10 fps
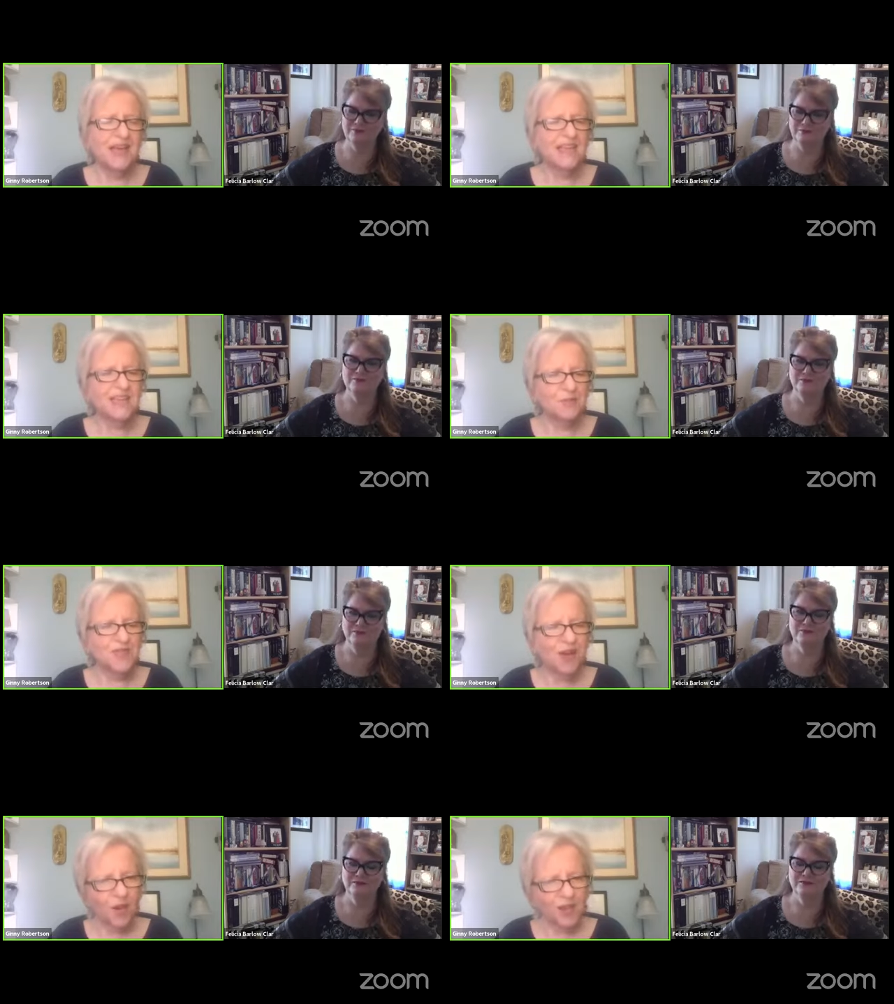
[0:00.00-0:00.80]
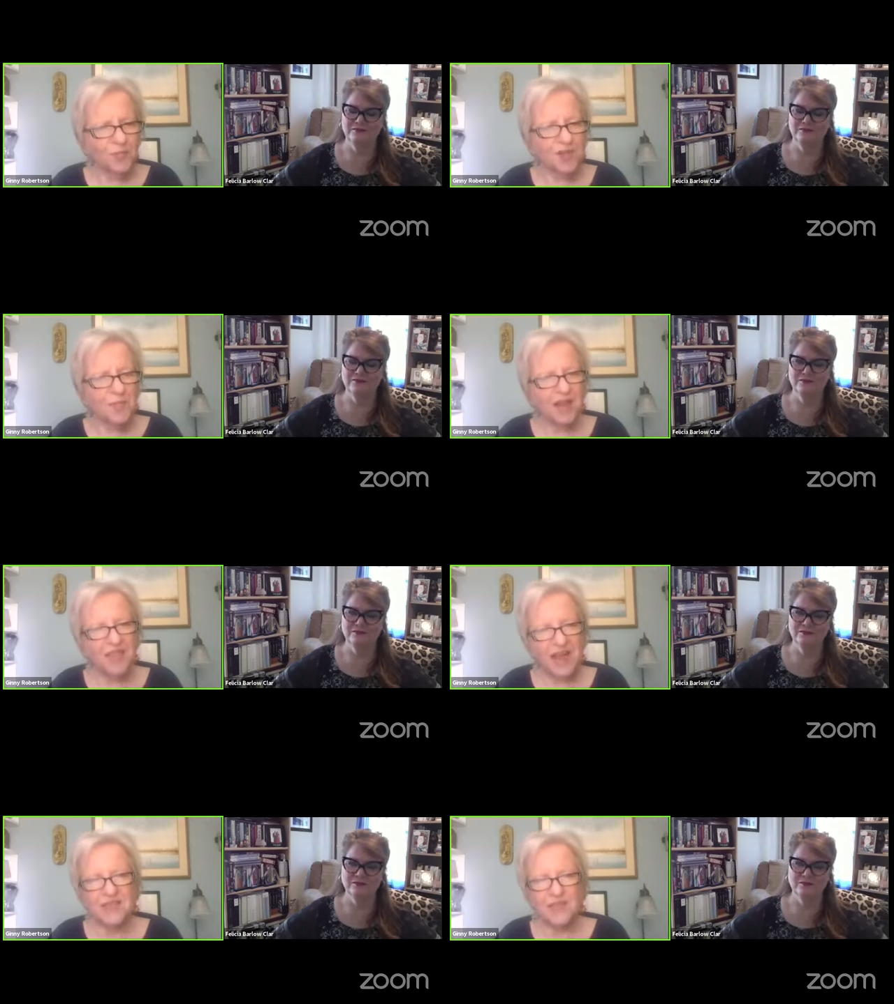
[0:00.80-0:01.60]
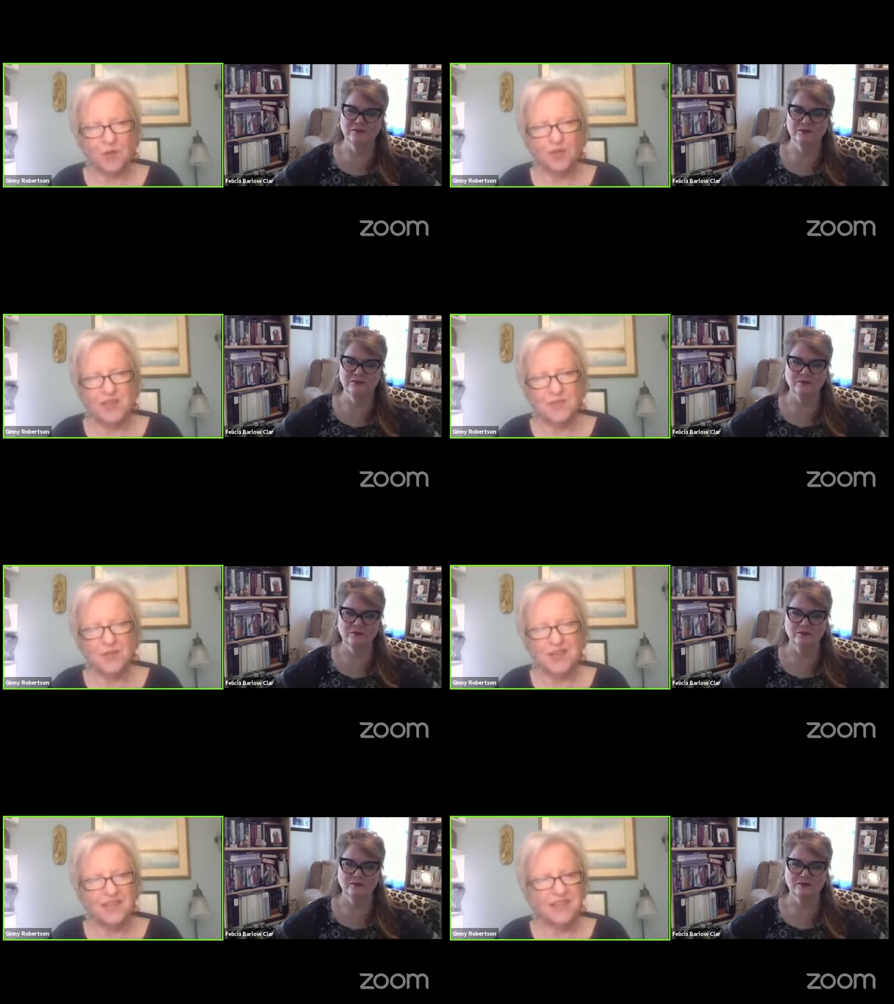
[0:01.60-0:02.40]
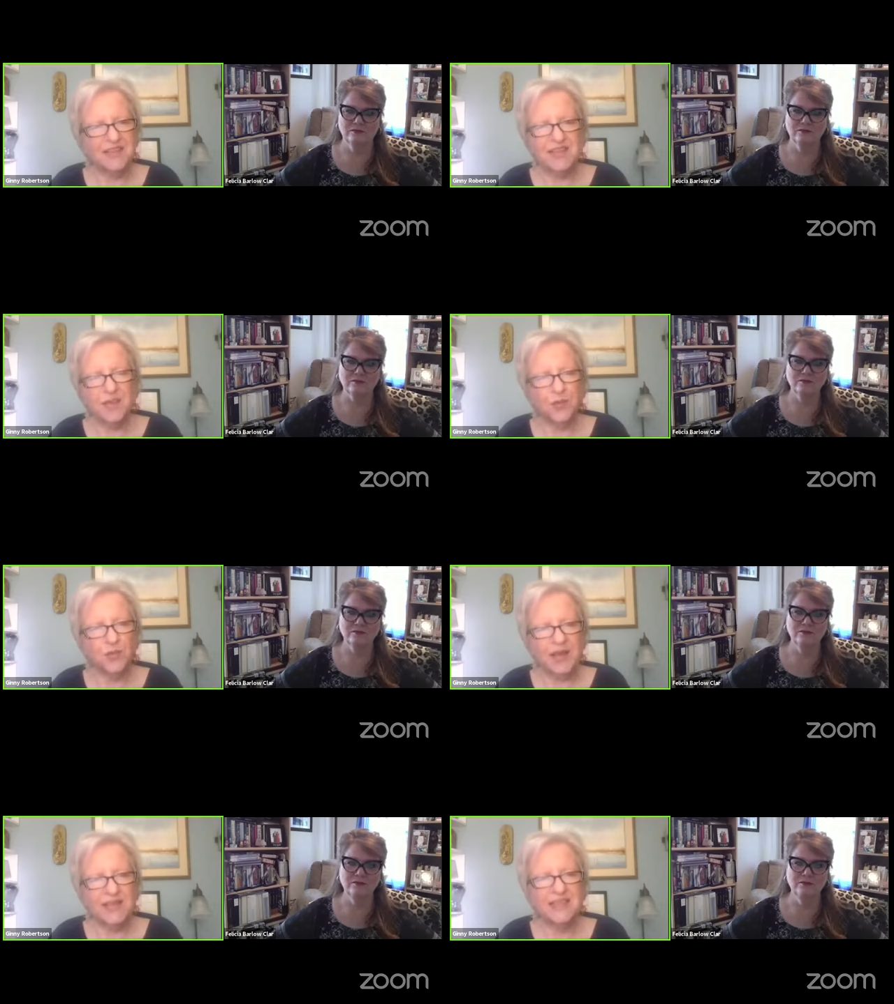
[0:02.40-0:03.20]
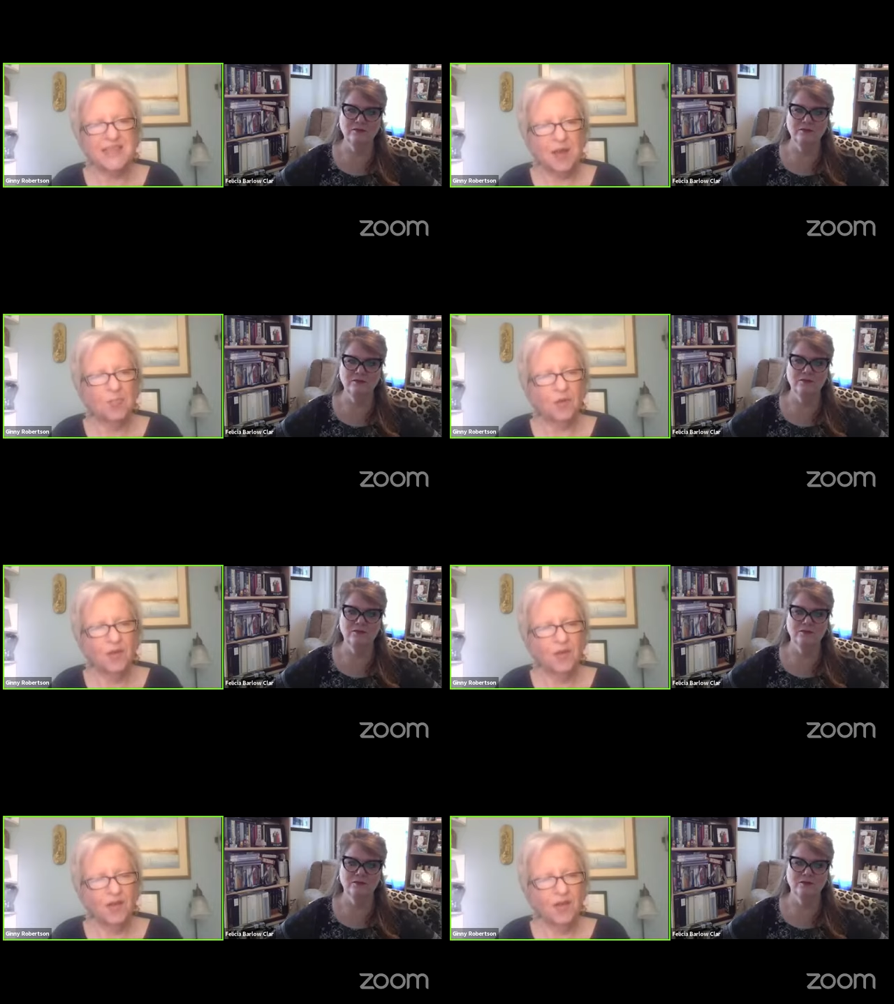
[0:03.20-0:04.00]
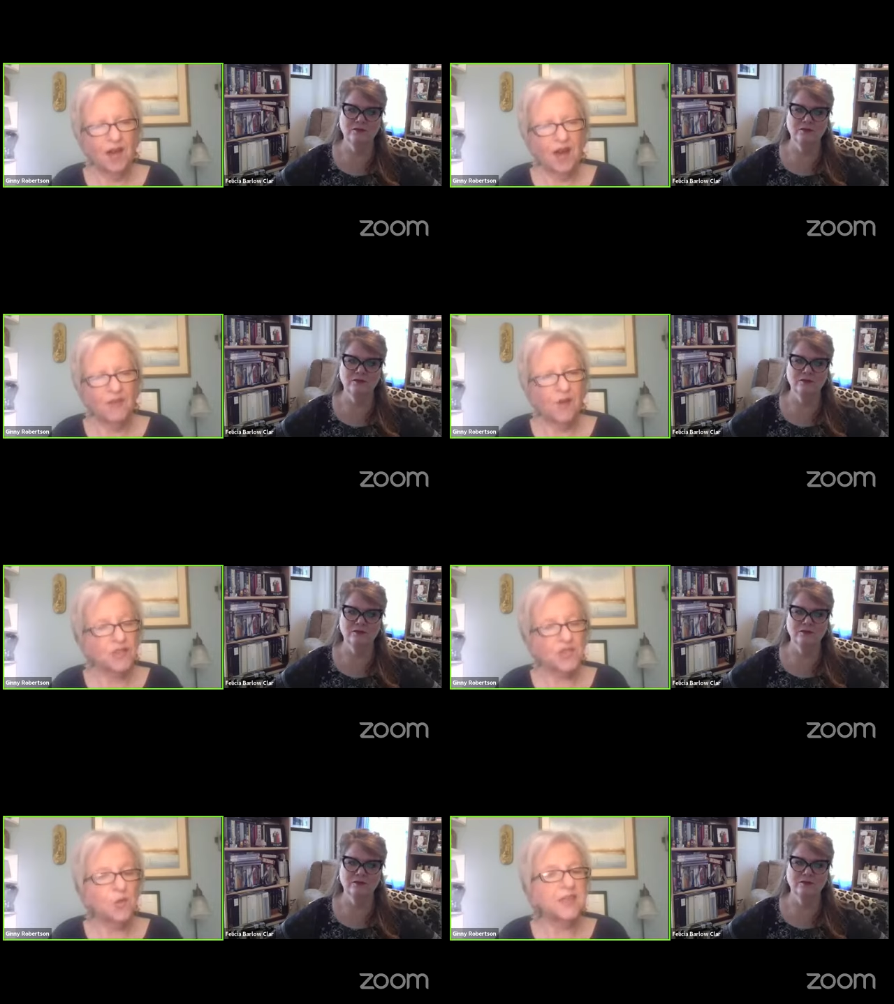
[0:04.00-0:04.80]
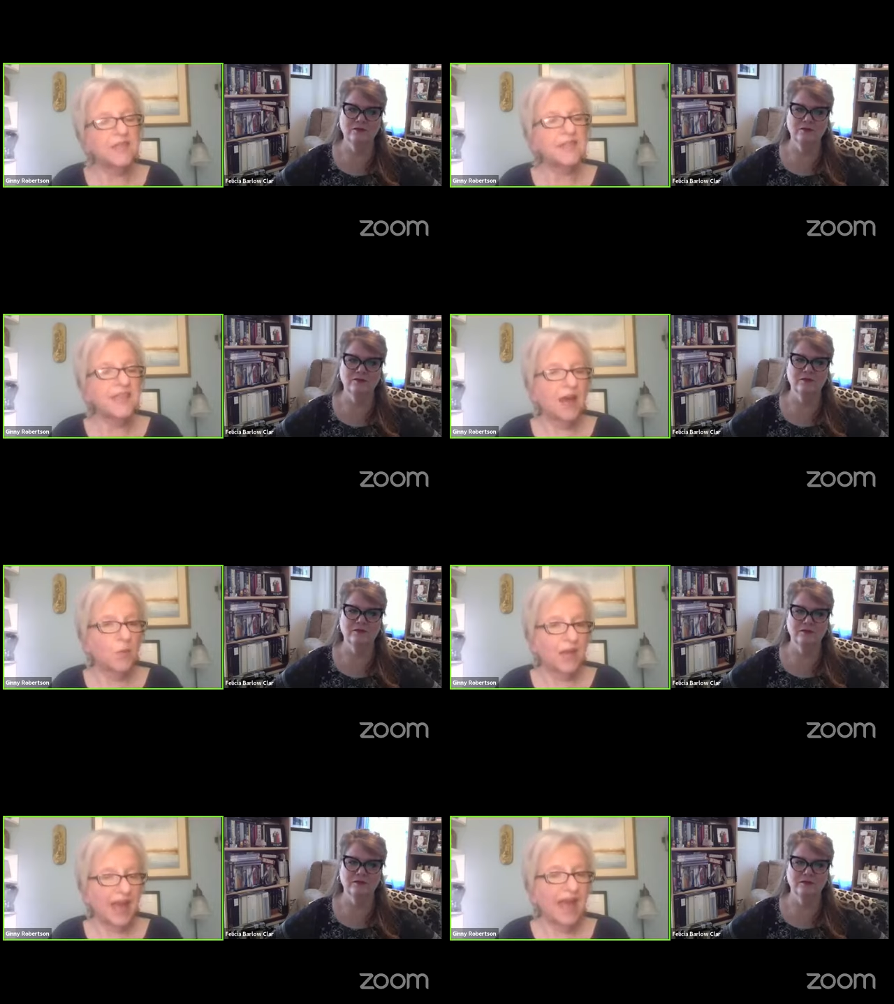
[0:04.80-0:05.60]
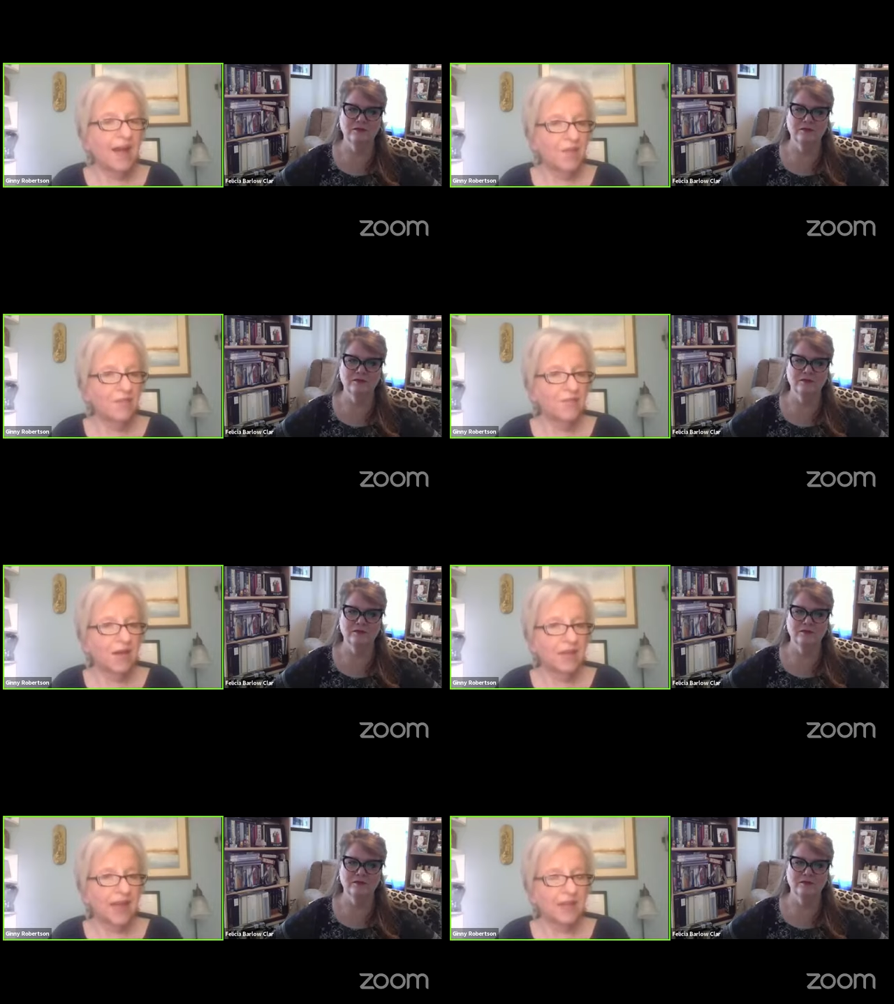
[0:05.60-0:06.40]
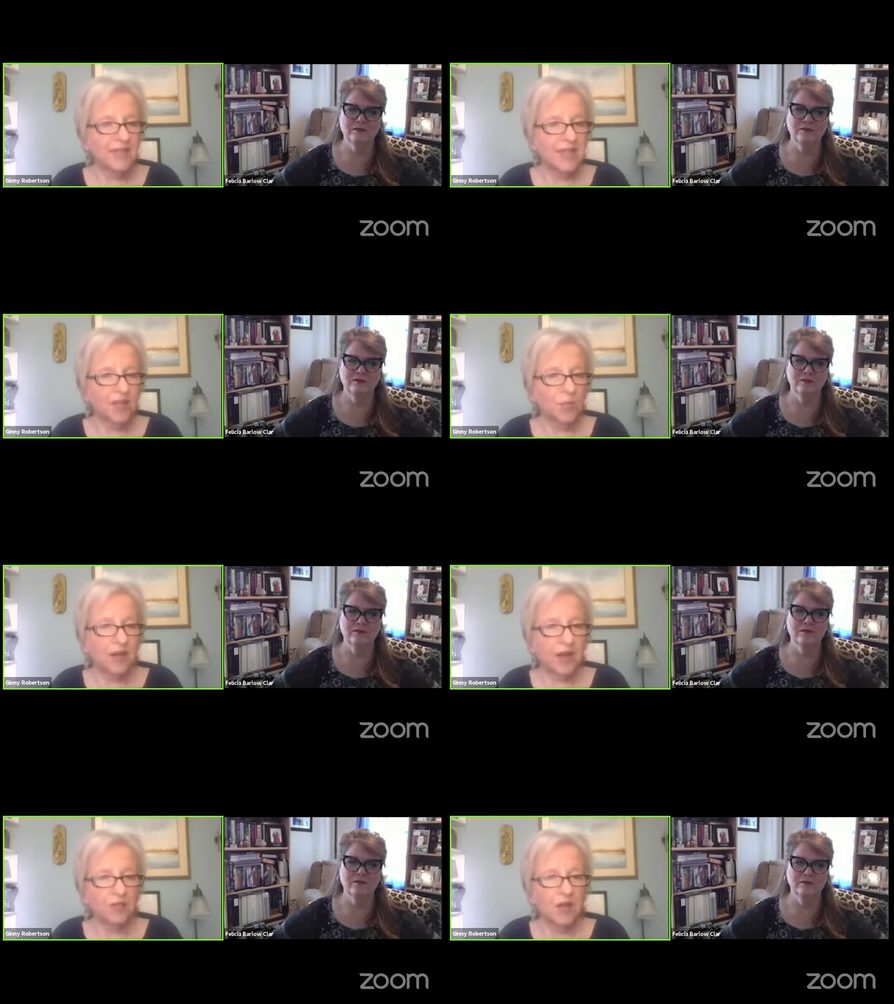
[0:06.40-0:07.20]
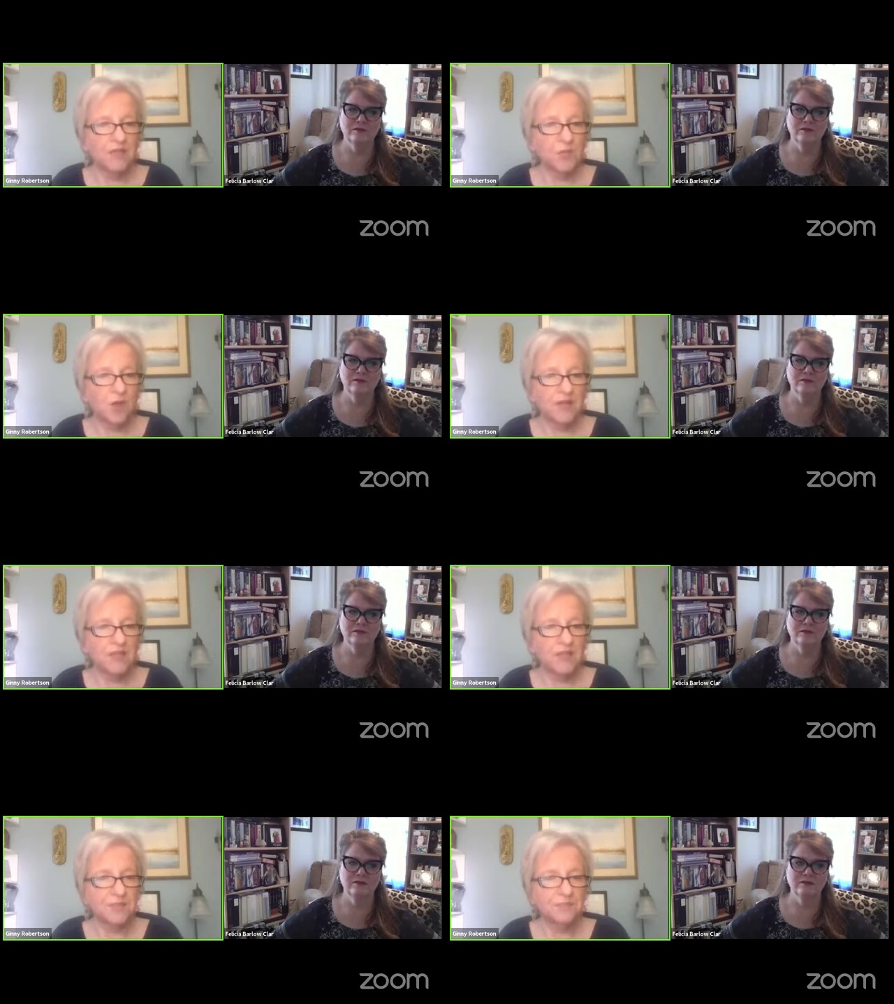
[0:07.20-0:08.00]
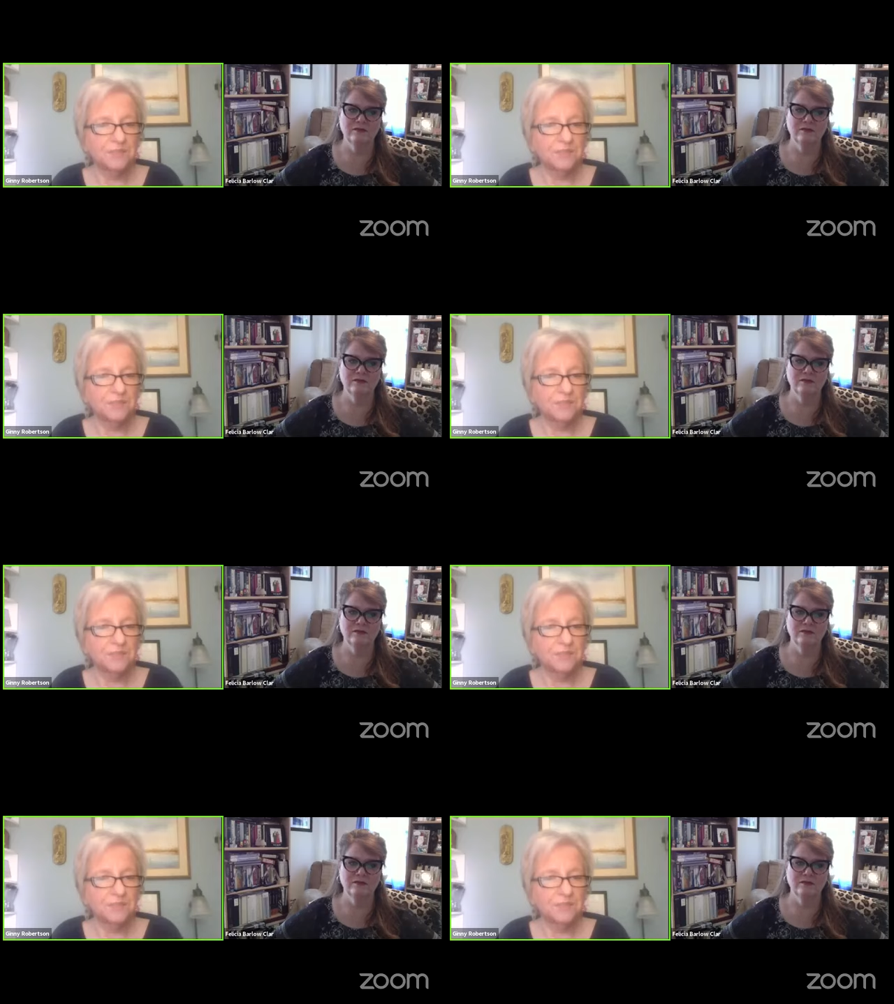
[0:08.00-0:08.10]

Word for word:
Speaker 1: So, talk a little bit about that service because I think it's another great example of all the choices that we have on how to celebrate our loved ones.